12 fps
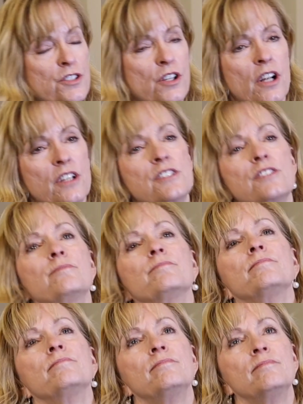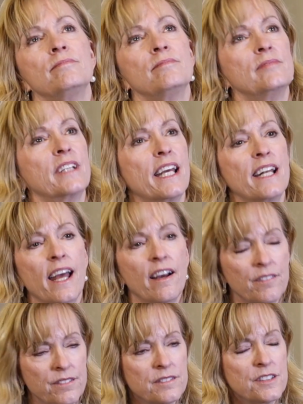drugs, can
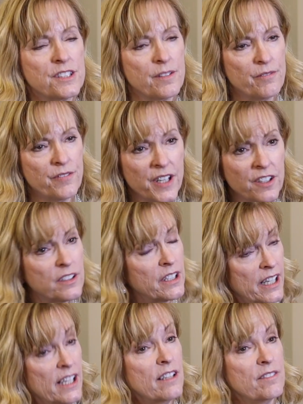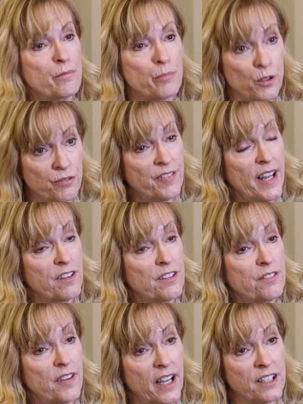have some fairly profound
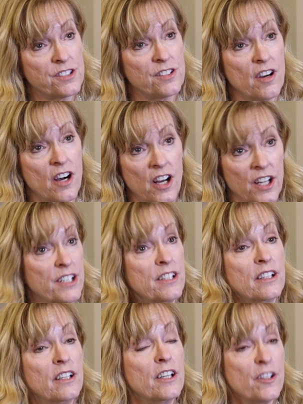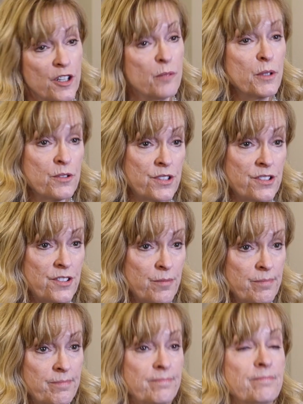effects on the immune
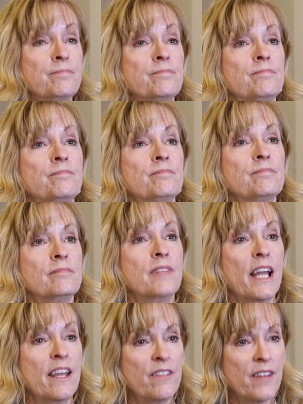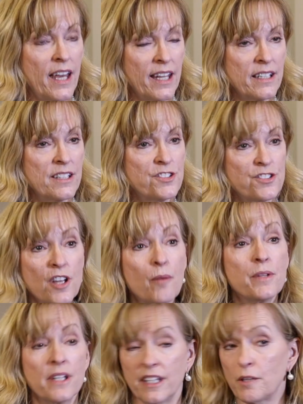system. And that is
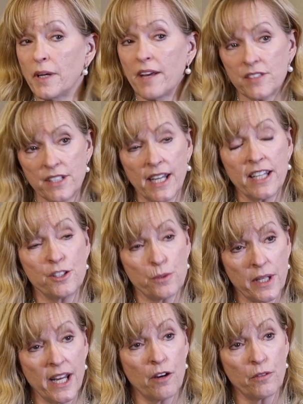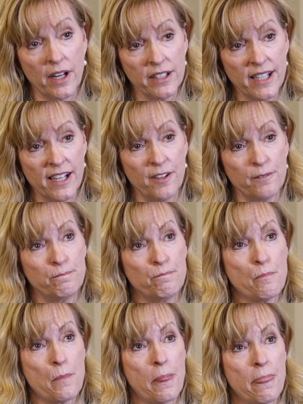something that we have to take into account right now.
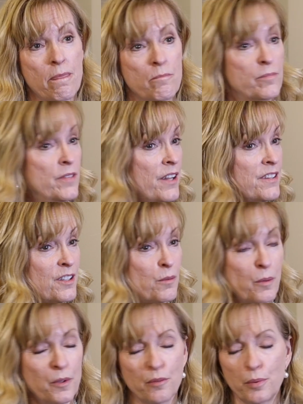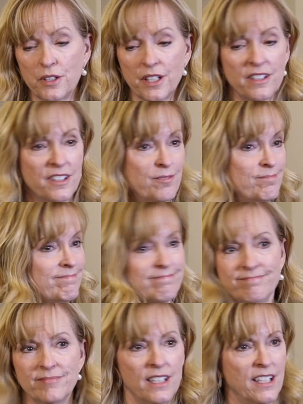Nothing we would have predicted
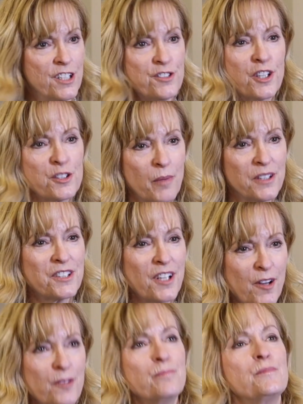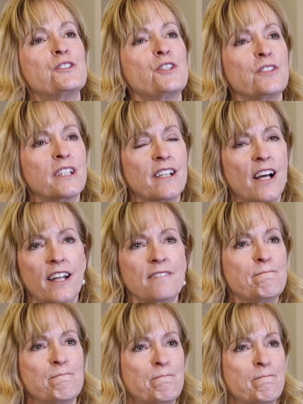six months ago, certainly not
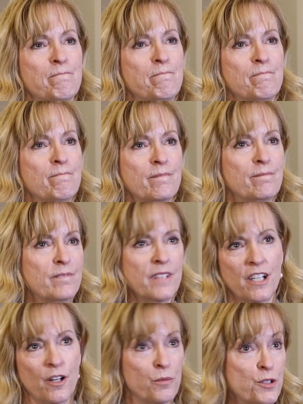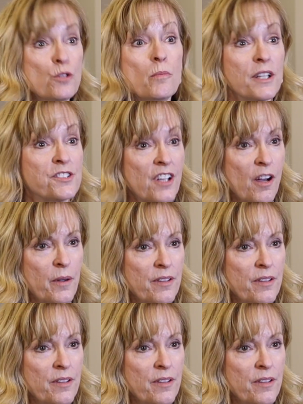you know, two months ago